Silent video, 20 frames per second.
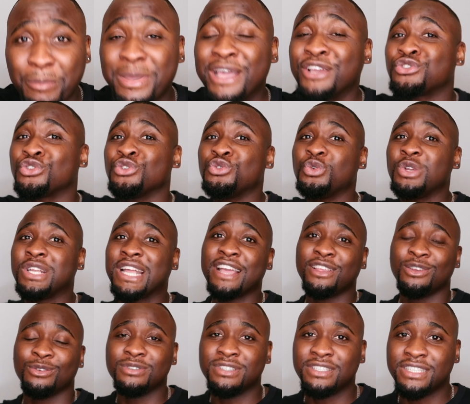Make sure you
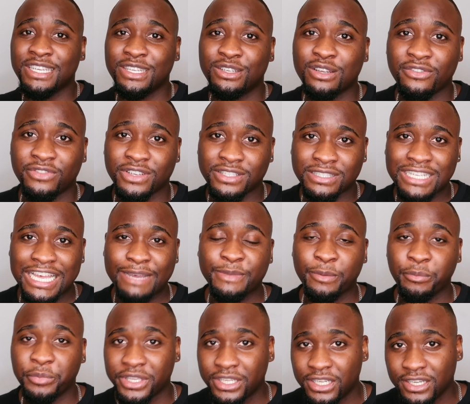get your deed of
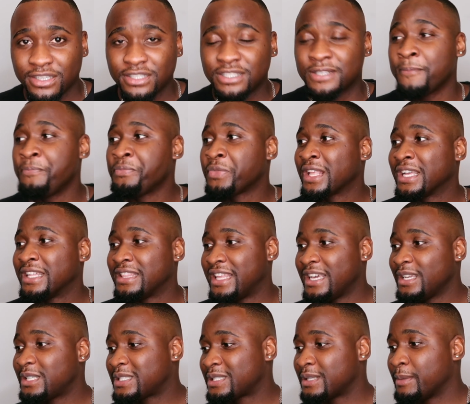assignment, because
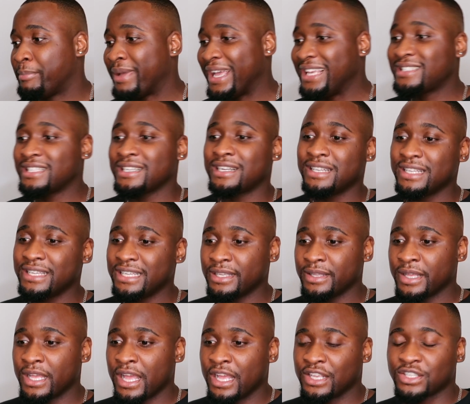this basically,
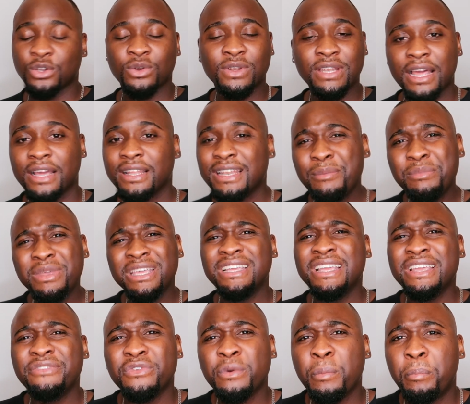so let me
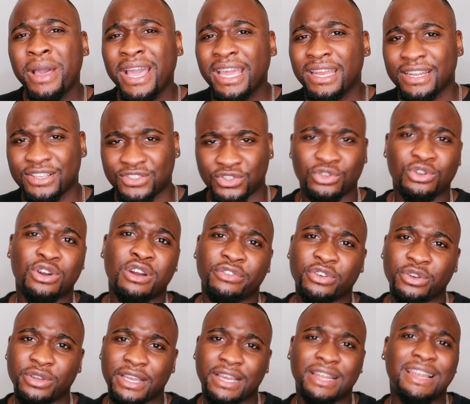even paint a
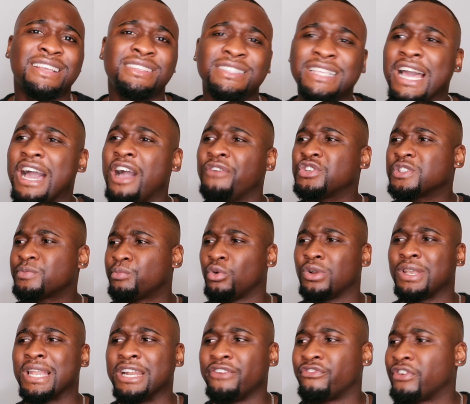scenario. Yeah, let's say I've just
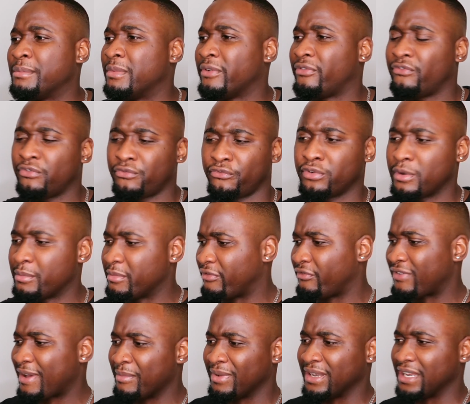bought land from a
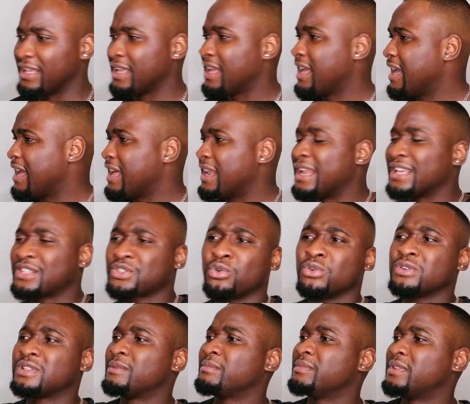family. Let's
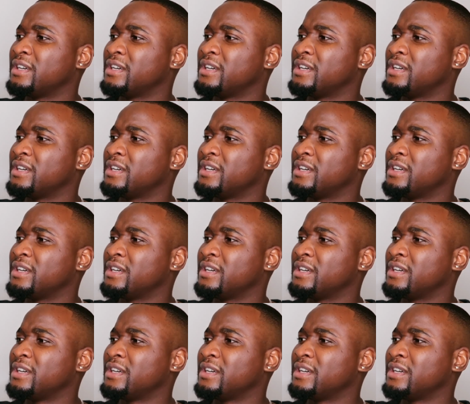call them